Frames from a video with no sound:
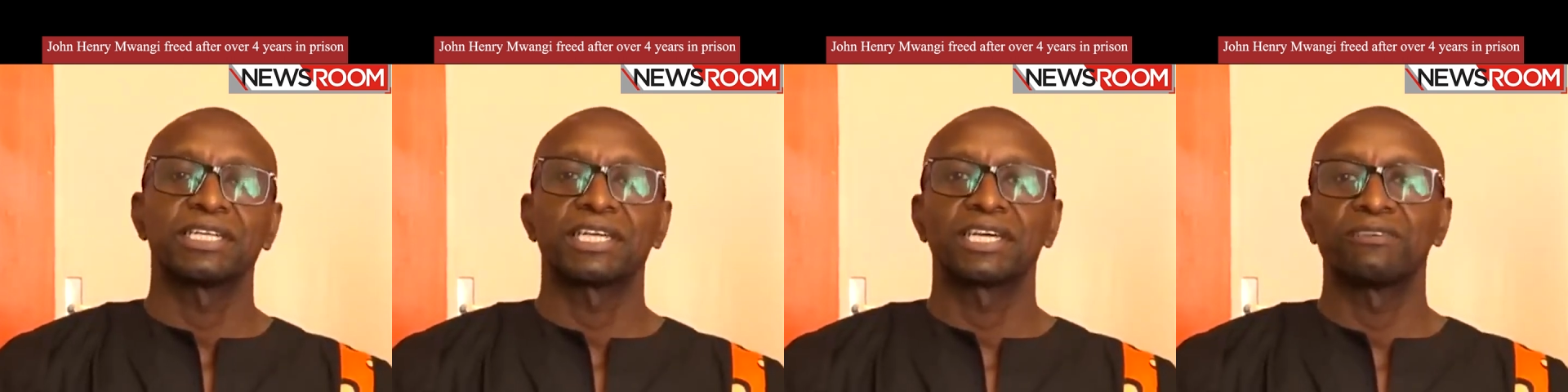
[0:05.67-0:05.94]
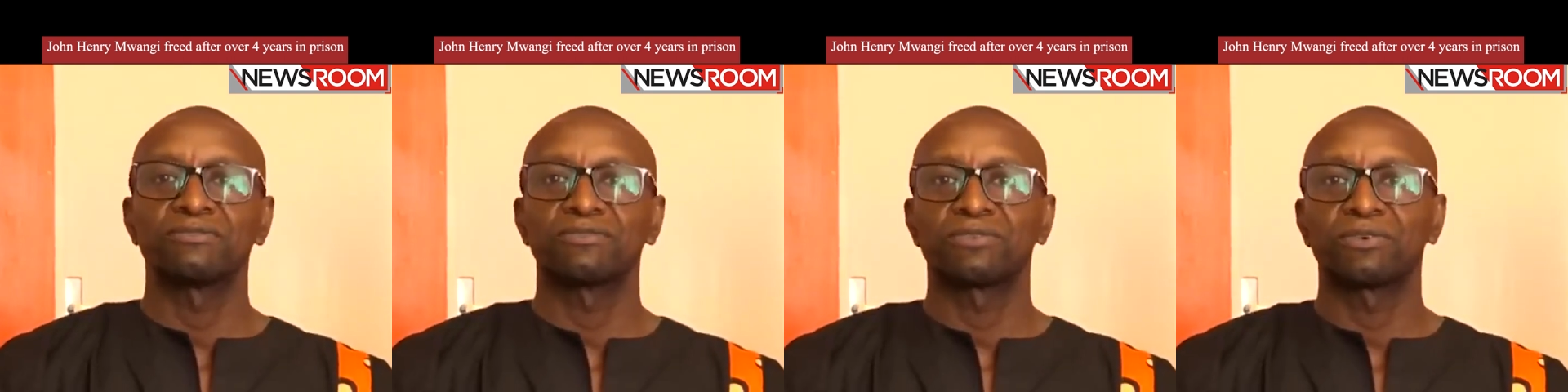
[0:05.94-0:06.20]

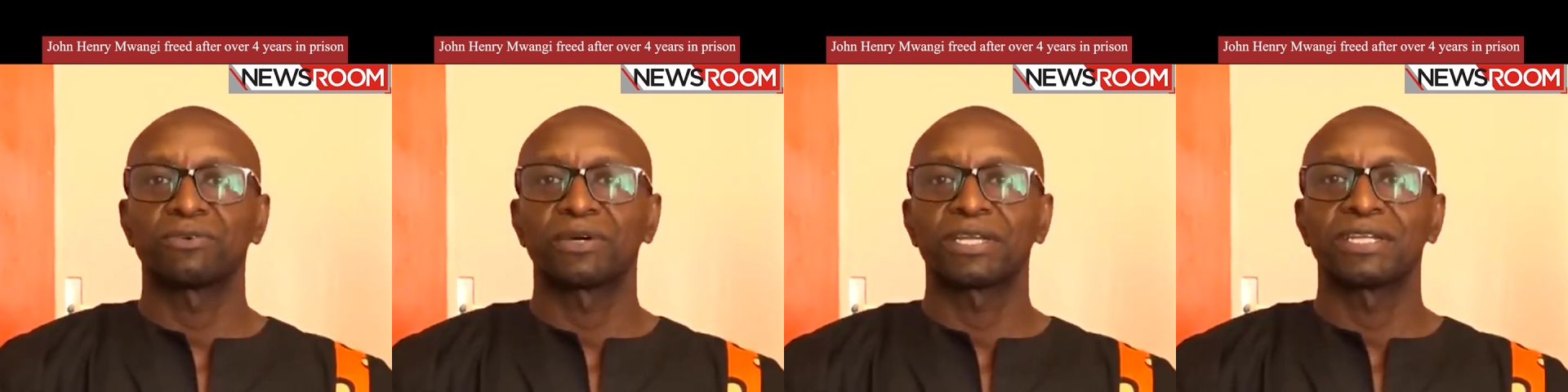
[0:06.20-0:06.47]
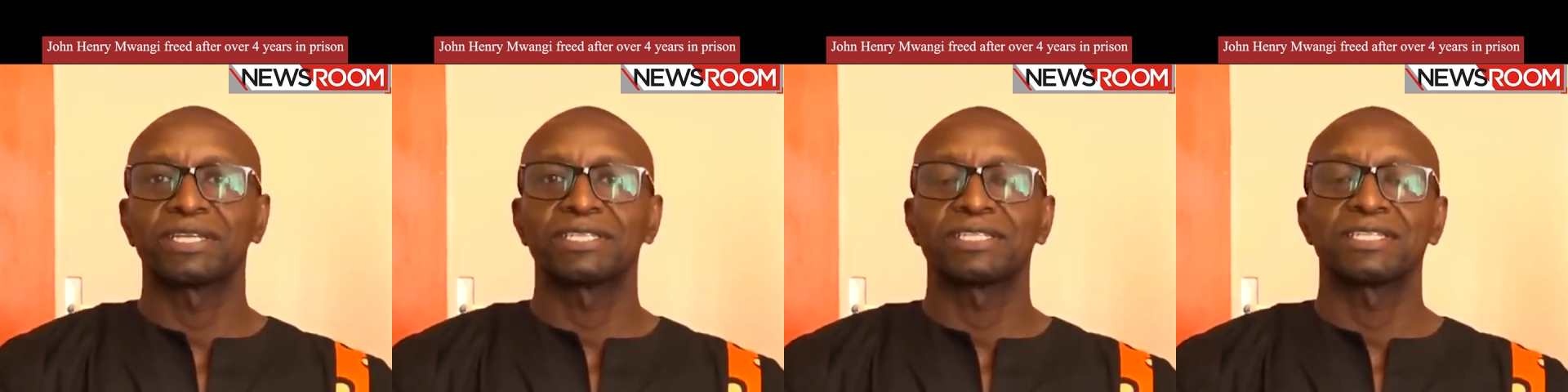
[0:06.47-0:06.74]
came
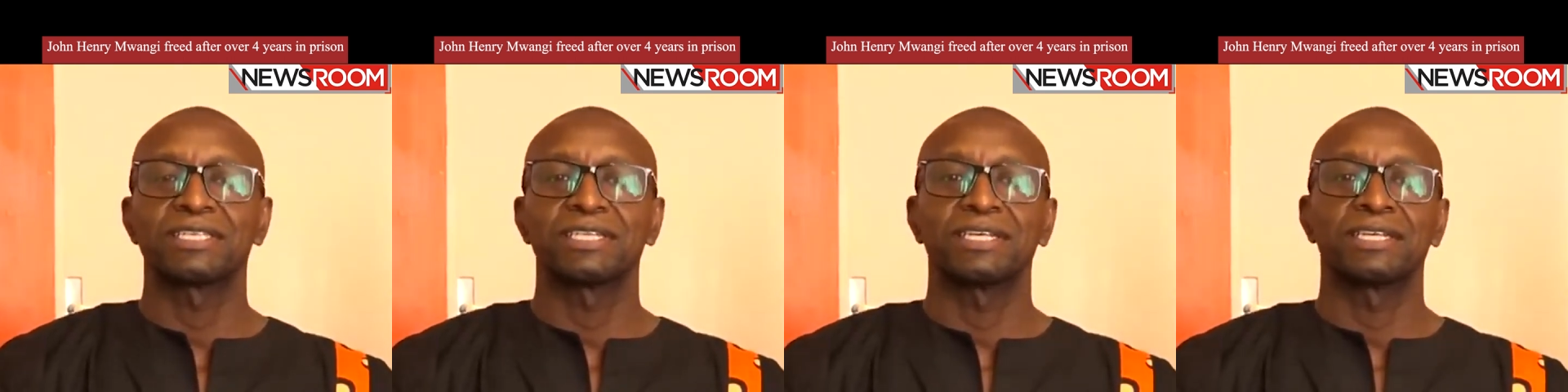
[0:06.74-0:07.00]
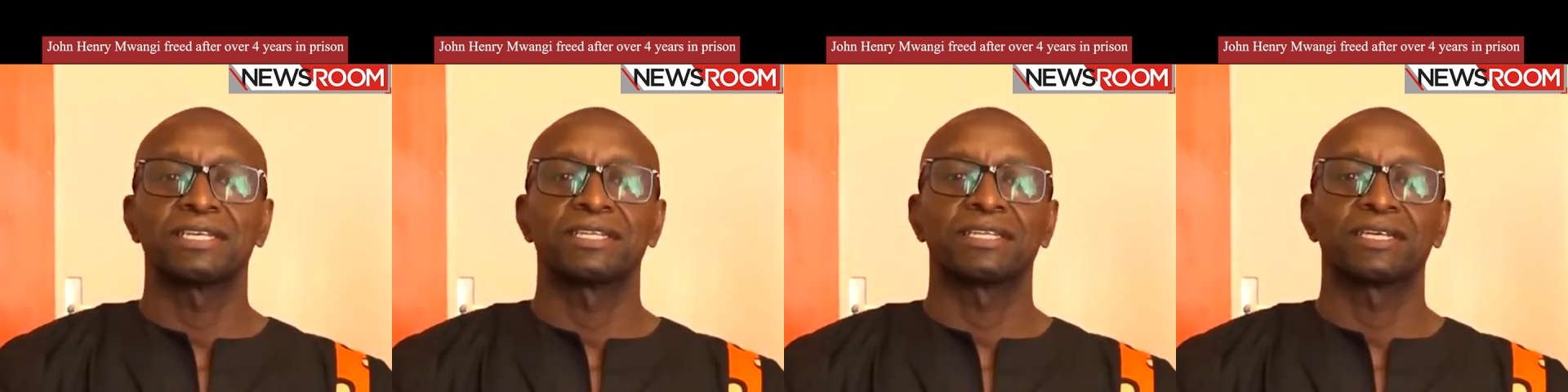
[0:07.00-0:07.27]
forward and
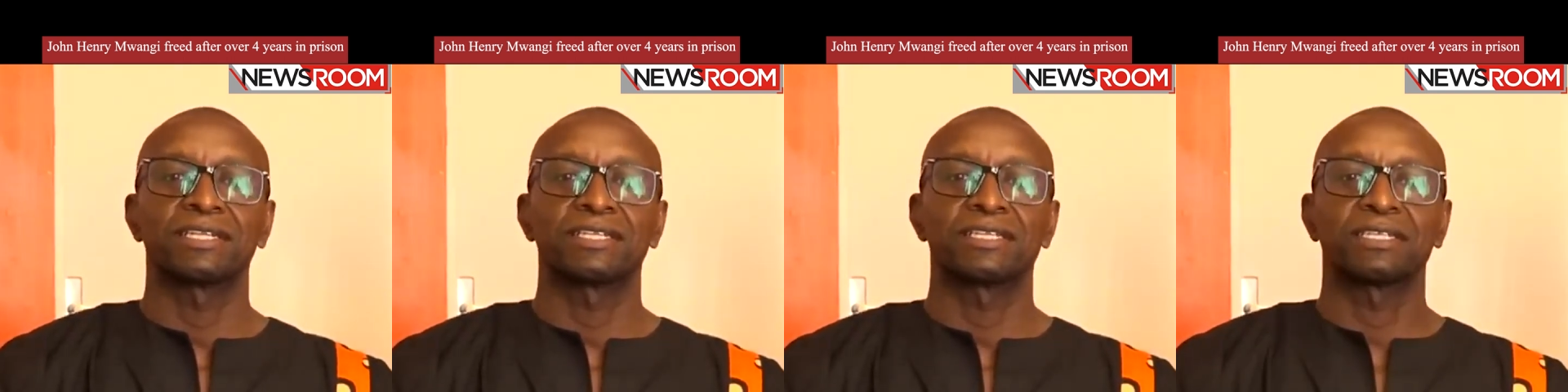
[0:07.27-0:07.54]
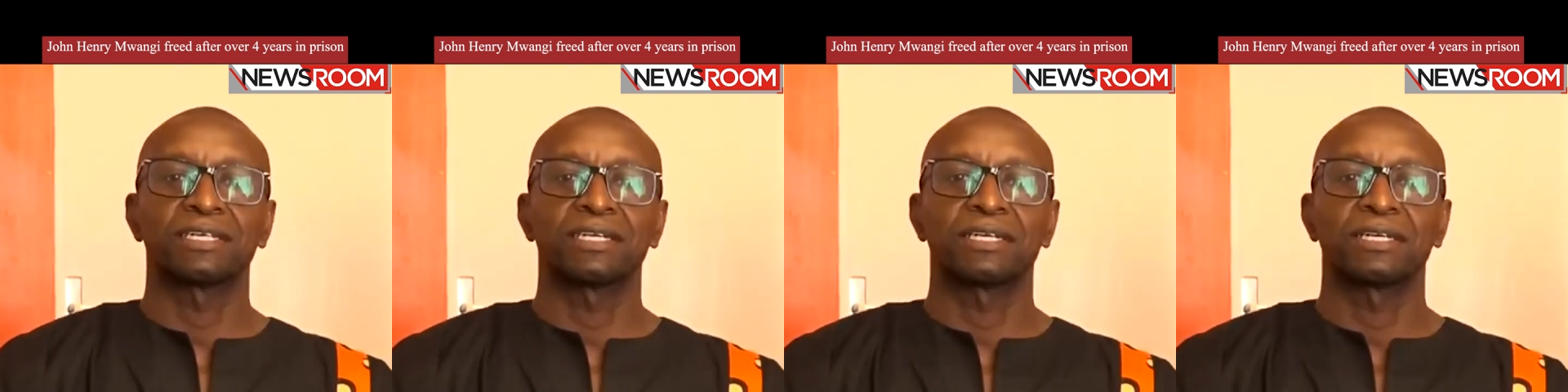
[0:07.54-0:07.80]
said
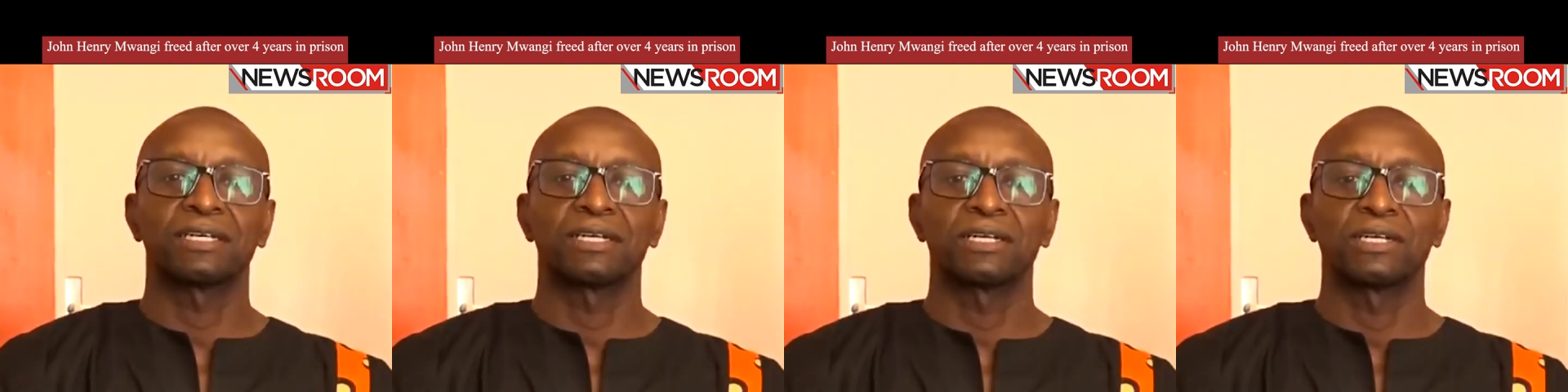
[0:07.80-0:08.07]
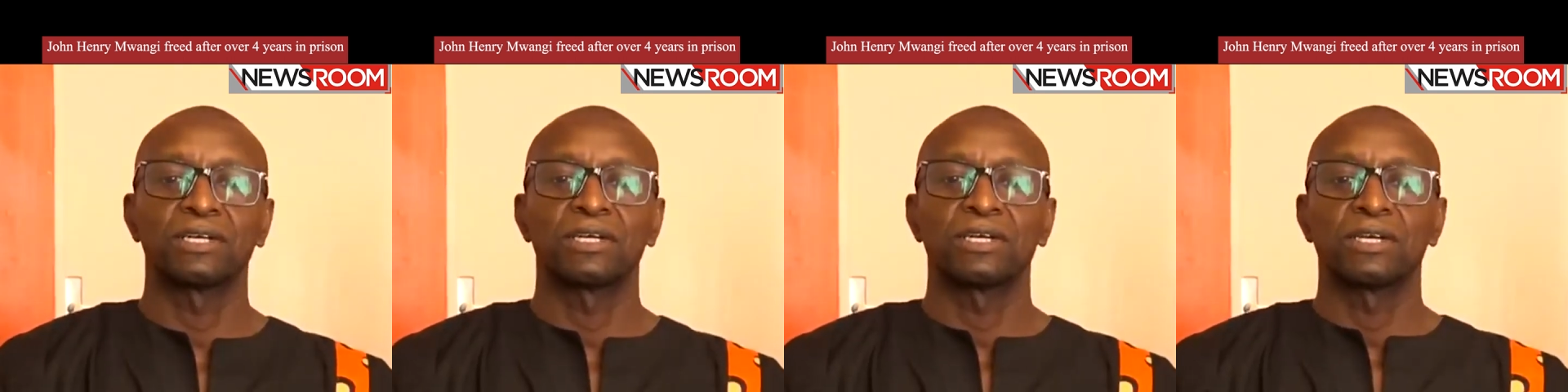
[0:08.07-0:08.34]
that
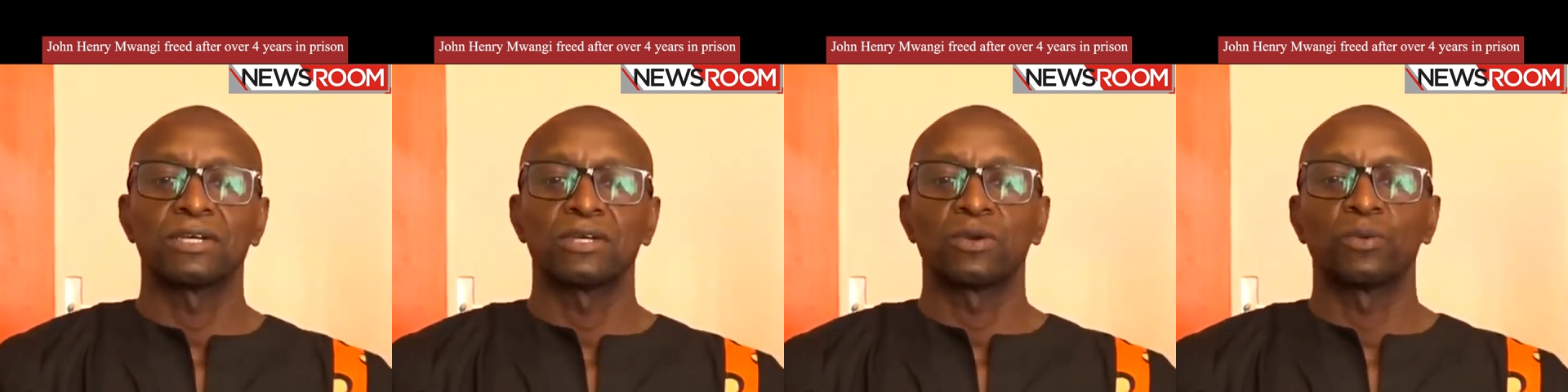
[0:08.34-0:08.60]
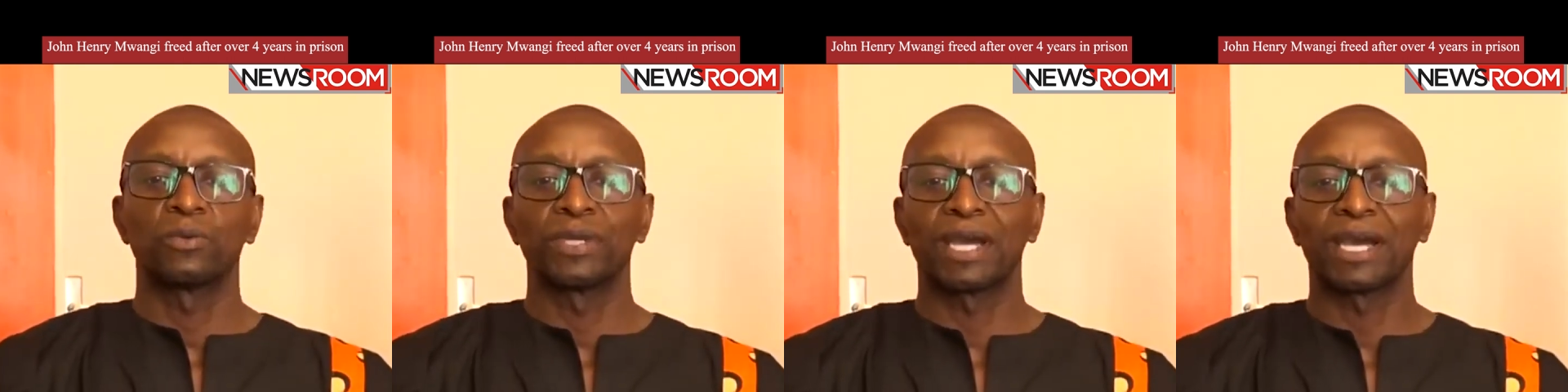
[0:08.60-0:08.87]

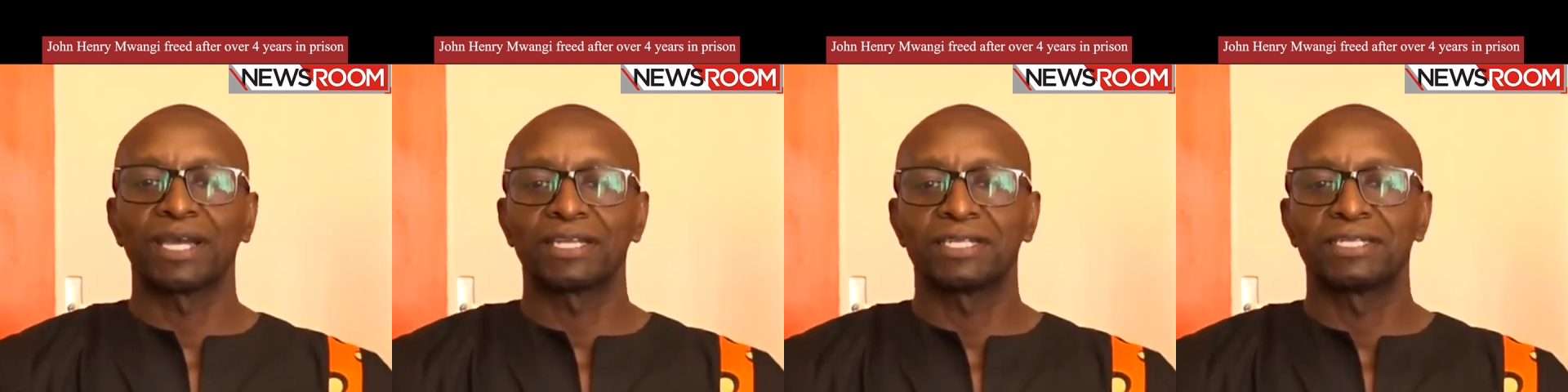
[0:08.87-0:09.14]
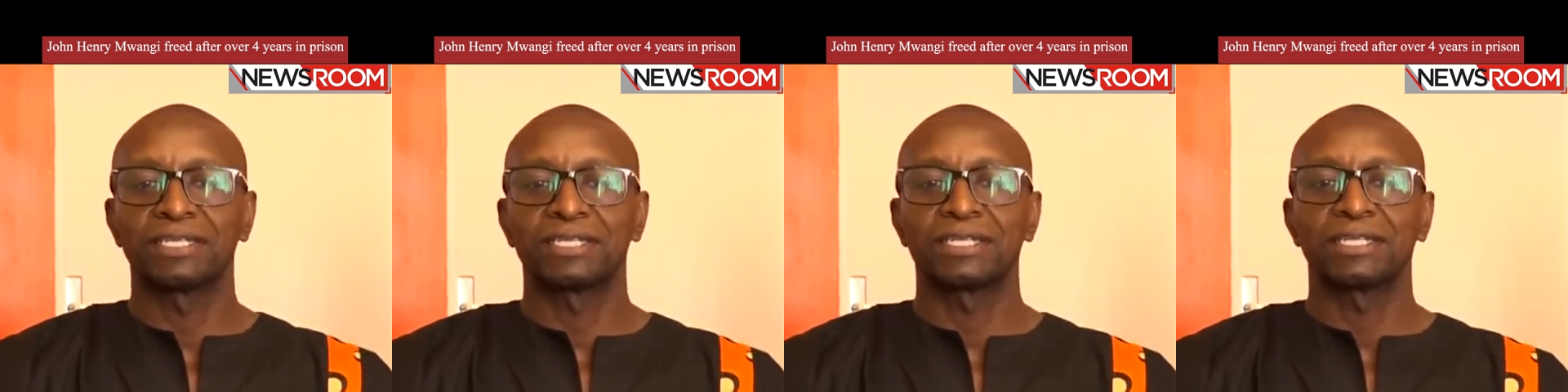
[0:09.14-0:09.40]
we
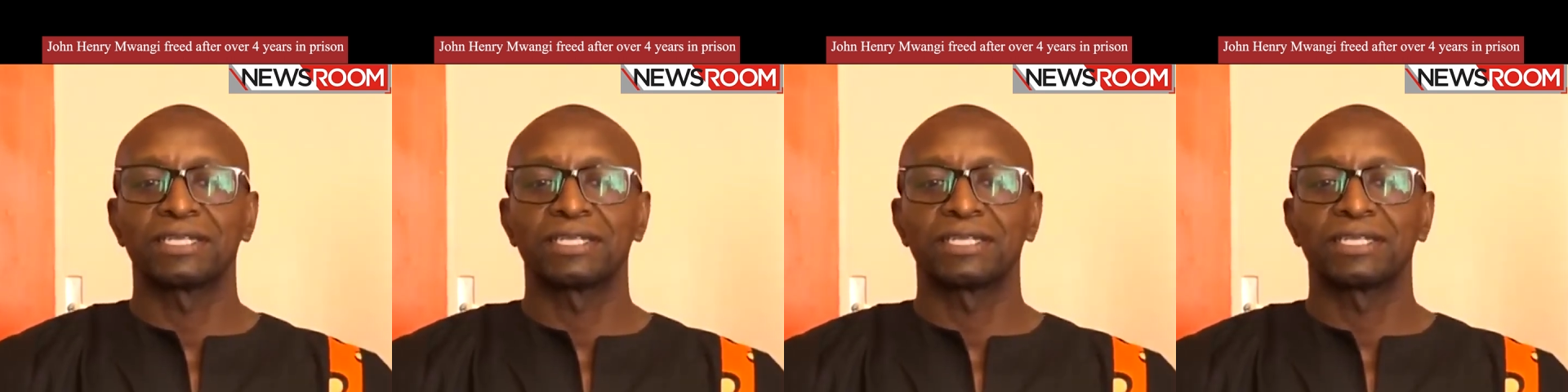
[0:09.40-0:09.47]
had